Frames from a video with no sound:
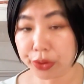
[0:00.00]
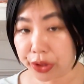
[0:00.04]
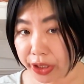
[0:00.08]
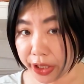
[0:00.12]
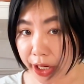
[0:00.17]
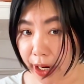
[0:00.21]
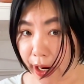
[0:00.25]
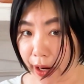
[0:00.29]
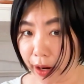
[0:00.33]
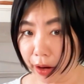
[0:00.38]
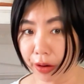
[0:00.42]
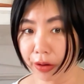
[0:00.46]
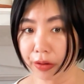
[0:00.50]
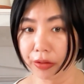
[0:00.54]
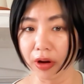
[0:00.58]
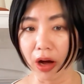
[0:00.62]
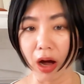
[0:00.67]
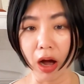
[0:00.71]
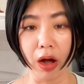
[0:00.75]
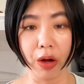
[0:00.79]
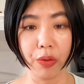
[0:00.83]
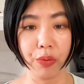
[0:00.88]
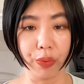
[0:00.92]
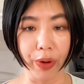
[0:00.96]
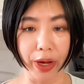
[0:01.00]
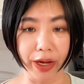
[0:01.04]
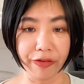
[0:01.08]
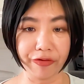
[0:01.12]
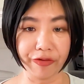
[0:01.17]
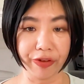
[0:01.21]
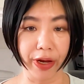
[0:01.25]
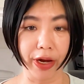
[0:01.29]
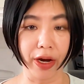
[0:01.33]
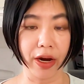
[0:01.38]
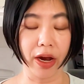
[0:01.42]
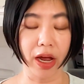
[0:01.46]
sell on
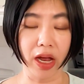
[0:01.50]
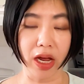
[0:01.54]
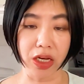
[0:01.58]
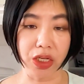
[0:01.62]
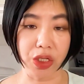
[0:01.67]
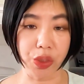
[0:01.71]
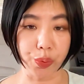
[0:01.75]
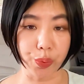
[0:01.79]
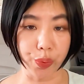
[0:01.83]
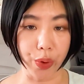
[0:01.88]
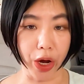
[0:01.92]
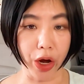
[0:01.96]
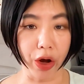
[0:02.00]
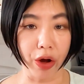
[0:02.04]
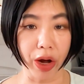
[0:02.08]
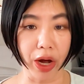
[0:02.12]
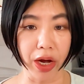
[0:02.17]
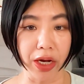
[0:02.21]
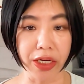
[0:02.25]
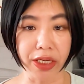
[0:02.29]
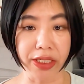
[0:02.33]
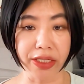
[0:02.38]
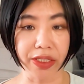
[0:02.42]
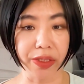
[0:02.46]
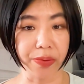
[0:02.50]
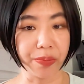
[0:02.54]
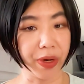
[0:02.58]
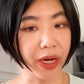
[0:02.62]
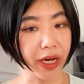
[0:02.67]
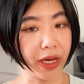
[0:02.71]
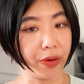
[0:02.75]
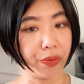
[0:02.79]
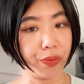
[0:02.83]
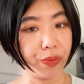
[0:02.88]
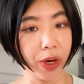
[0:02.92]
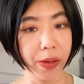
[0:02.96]
Wayfair as well as
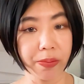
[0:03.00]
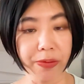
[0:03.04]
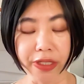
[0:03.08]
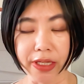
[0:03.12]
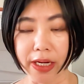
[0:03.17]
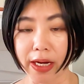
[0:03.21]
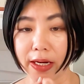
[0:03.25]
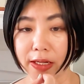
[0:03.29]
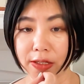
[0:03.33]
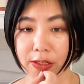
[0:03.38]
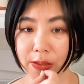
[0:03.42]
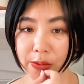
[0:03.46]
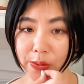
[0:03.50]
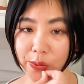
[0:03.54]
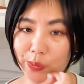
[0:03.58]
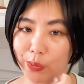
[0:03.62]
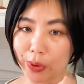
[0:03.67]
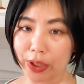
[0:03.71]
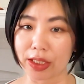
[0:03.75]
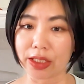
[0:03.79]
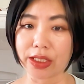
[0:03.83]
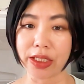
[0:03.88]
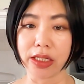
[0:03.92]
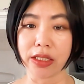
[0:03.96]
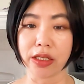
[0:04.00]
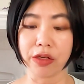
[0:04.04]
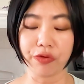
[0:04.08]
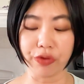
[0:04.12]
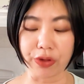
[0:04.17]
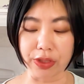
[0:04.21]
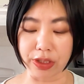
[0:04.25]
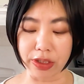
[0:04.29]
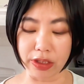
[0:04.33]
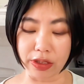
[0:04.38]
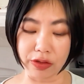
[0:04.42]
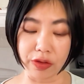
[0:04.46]
my website. So what is the
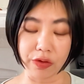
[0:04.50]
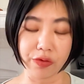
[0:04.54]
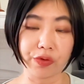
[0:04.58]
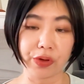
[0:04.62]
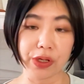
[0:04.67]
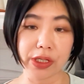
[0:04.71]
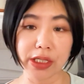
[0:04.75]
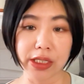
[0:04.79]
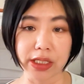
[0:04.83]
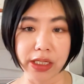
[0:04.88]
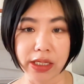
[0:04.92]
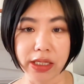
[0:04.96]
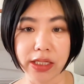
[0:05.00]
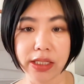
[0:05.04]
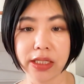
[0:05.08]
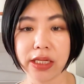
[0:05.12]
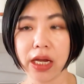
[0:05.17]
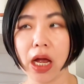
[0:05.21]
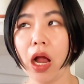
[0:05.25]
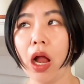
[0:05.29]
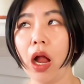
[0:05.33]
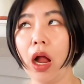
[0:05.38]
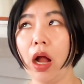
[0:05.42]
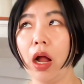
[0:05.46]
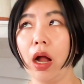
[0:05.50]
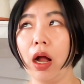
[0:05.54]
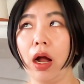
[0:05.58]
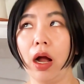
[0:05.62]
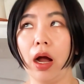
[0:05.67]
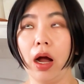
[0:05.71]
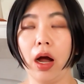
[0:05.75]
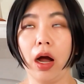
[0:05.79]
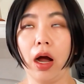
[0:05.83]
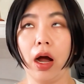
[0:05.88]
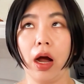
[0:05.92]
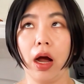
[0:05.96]
difference? The difference is,
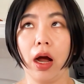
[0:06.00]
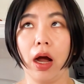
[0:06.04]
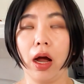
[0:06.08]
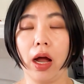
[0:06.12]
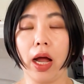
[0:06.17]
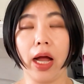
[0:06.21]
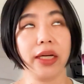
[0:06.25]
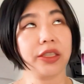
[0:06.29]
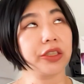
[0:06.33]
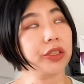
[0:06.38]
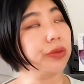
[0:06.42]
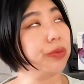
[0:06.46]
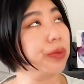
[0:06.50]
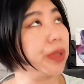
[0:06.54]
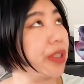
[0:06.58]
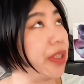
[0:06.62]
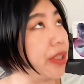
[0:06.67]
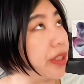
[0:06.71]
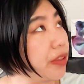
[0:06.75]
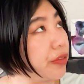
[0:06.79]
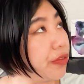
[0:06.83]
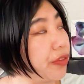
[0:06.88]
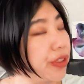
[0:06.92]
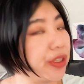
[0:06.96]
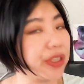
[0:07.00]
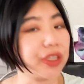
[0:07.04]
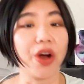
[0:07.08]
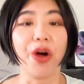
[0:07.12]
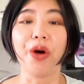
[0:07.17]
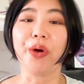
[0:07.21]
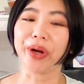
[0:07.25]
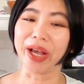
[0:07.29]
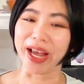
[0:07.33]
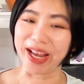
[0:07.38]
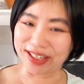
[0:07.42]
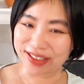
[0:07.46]
actually, what's the difference?
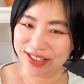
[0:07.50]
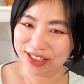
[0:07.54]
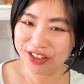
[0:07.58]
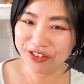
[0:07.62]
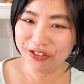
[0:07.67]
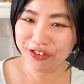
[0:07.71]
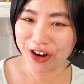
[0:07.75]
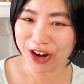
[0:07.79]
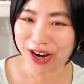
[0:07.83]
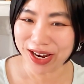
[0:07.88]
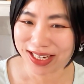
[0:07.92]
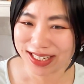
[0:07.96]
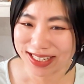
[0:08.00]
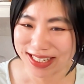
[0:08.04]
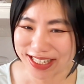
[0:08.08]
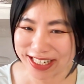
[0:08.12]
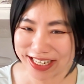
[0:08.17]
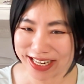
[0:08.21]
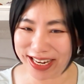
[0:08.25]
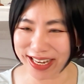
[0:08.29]
Okay, the difference